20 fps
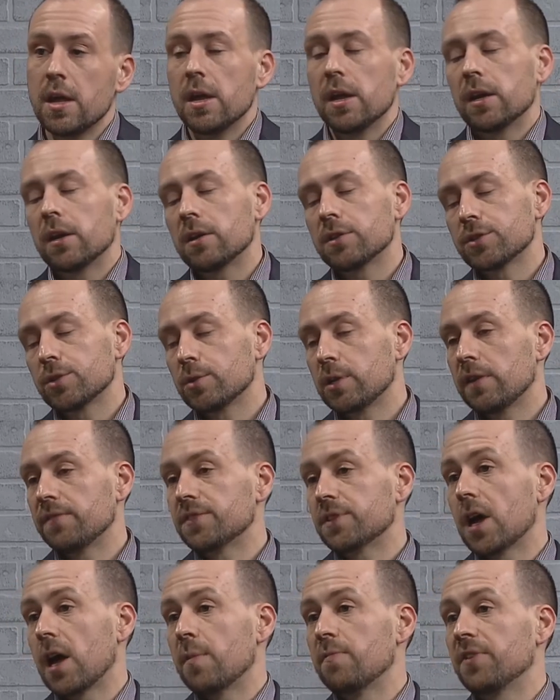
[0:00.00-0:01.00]
It also
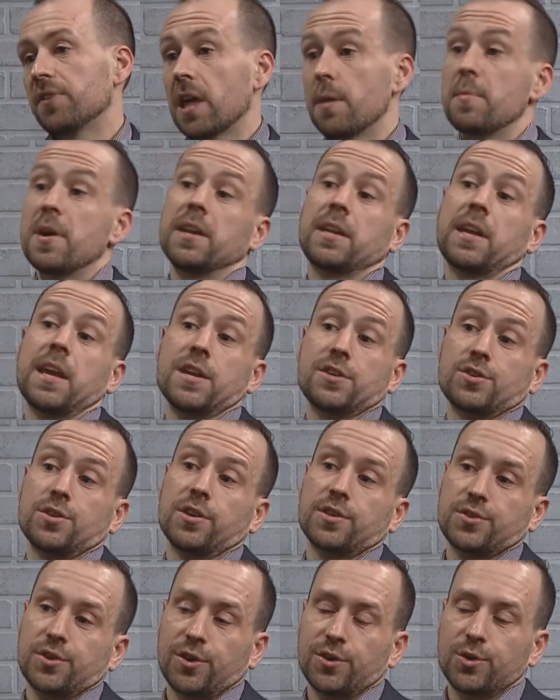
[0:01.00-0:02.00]
gives time for that medication
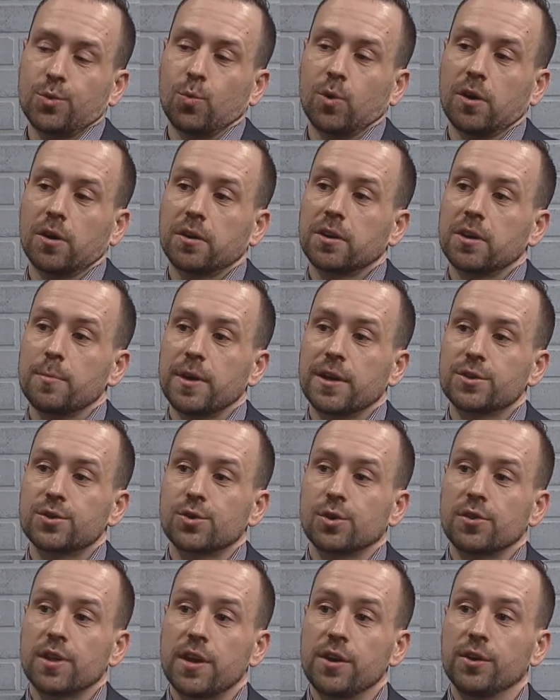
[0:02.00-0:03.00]
to start to work to make
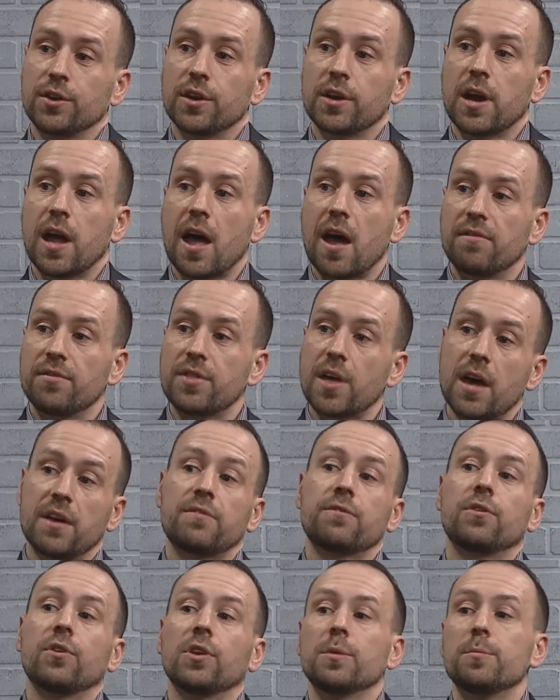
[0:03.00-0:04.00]
sure that you're going to have that
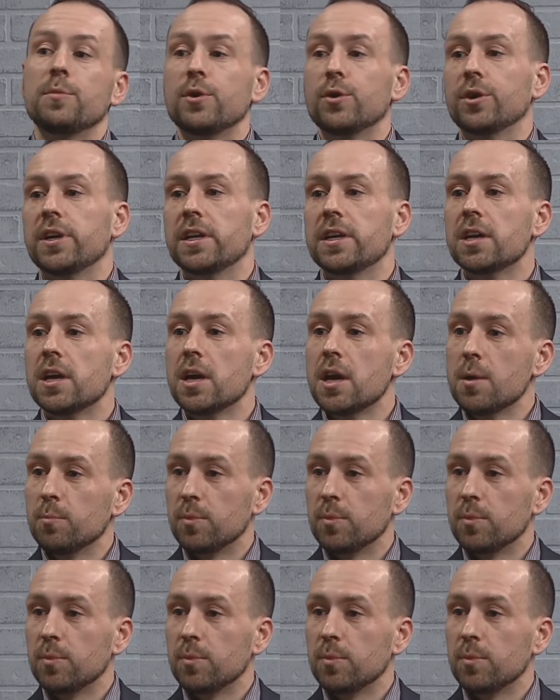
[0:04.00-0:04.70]
full immunity